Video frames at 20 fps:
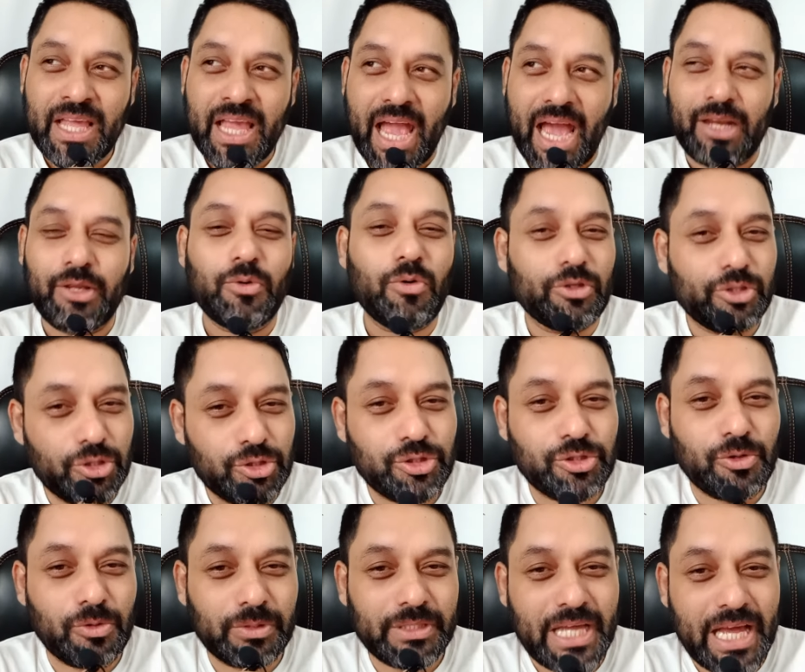and you also
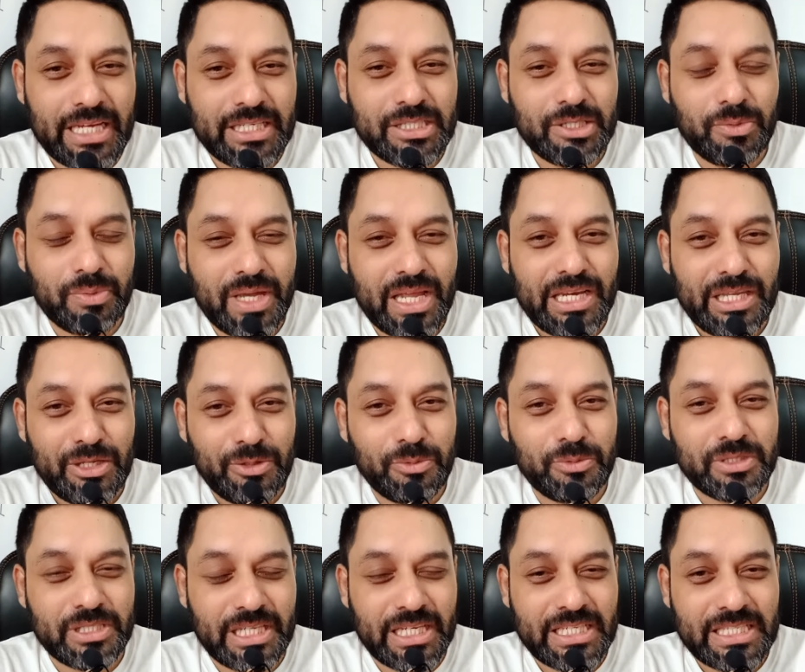show that you can
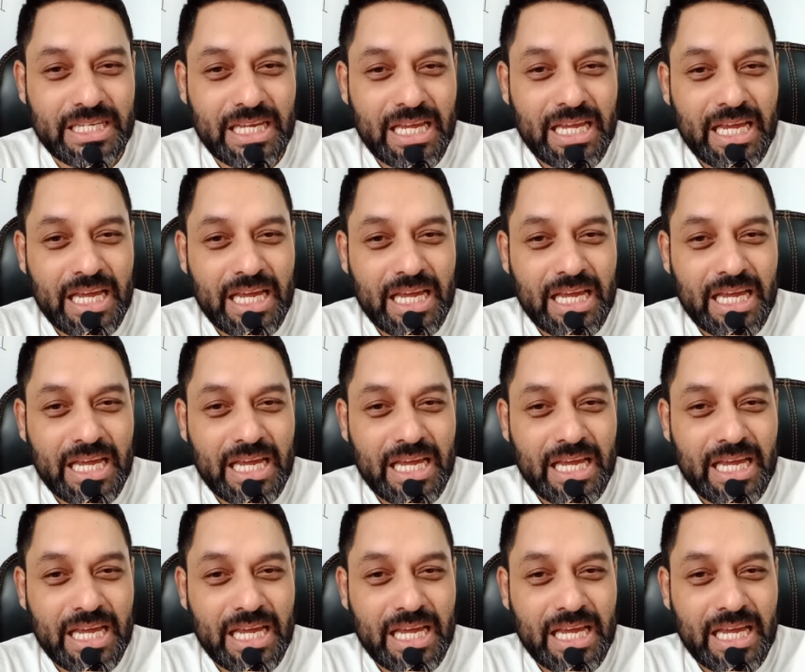use it